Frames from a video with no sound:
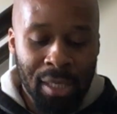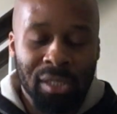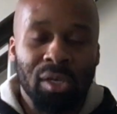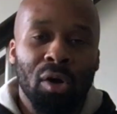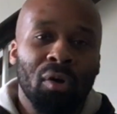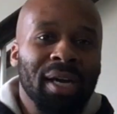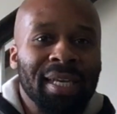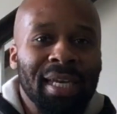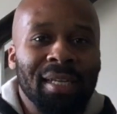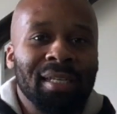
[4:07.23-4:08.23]
So
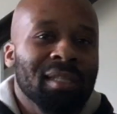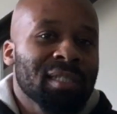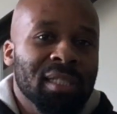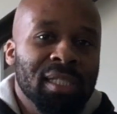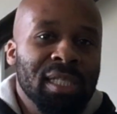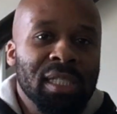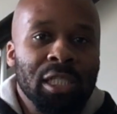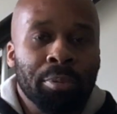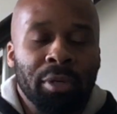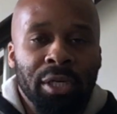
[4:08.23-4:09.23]
again, this season
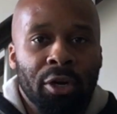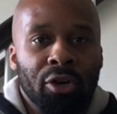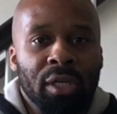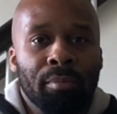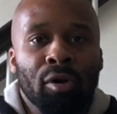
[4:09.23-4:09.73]
is pretty early.